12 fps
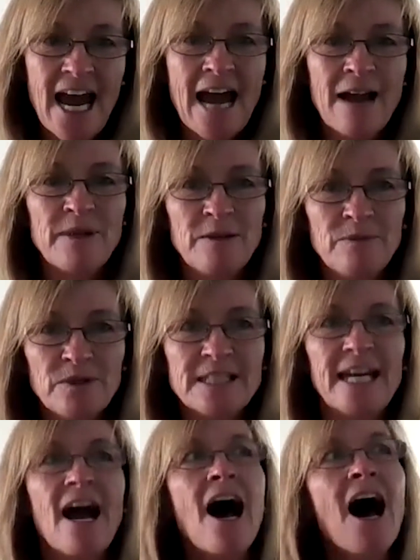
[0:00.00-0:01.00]
and people
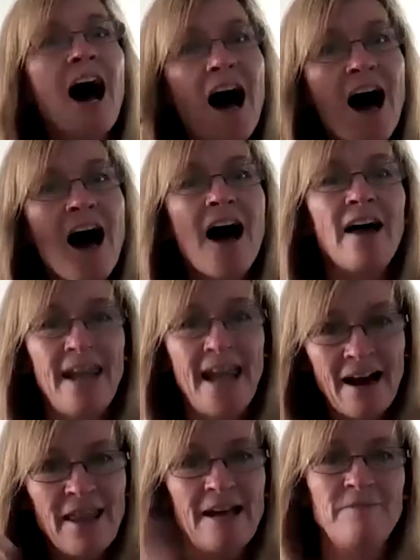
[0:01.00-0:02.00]
say ah
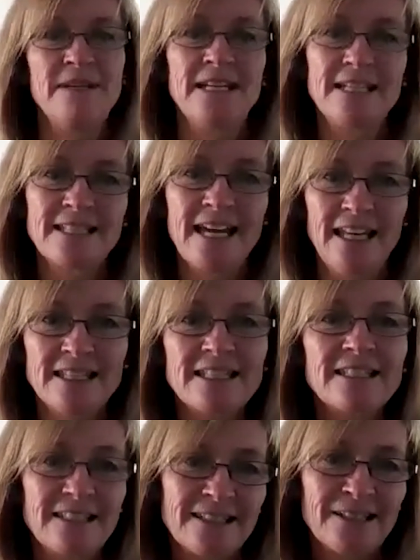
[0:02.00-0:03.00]
now that makes sense
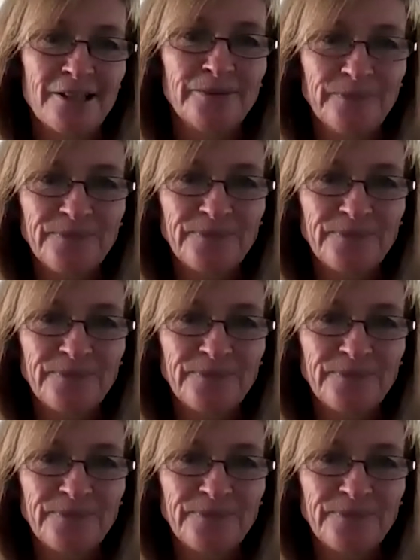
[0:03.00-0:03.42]
so